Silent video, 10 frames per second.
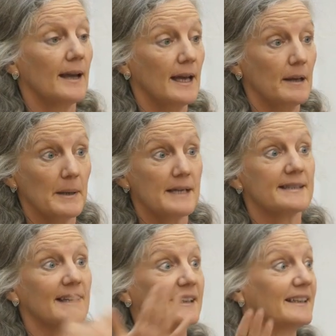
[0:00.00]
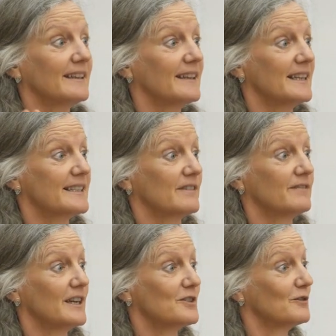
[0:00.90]
and basically it's a
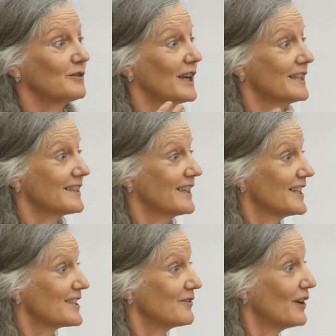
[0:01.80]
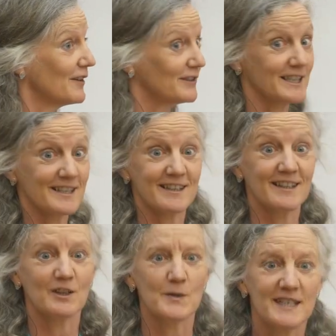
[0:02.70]
fight or flight survival
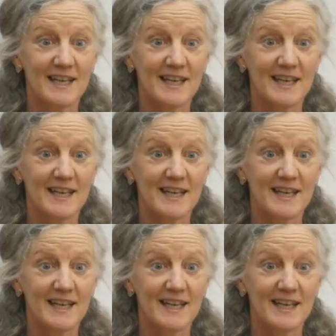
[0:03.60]
instinct that goes,